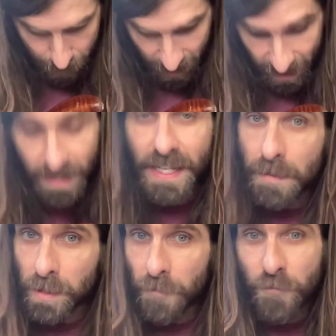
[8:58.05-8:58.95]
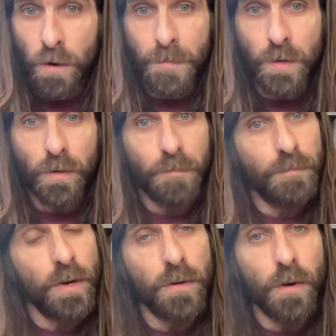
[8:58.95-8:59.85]
But it's the same little
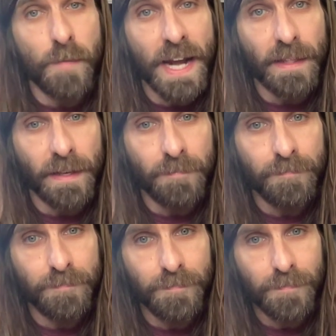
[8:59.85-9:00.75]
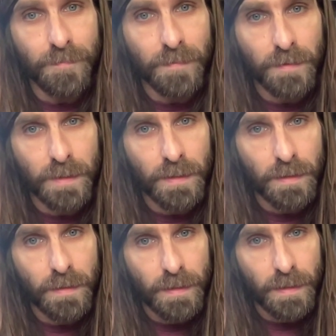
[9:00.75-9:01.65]
4-note chromatic thing.
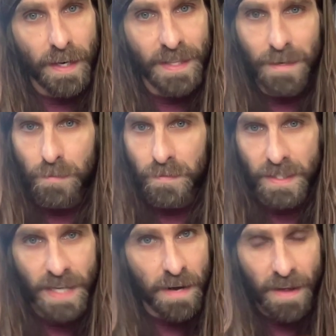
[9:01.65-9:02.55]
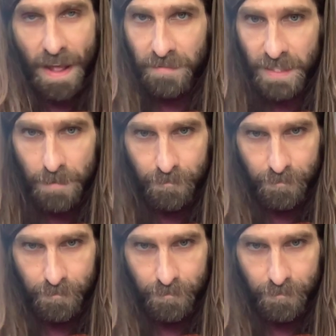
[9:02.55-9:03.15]
And then he moves it down a half step.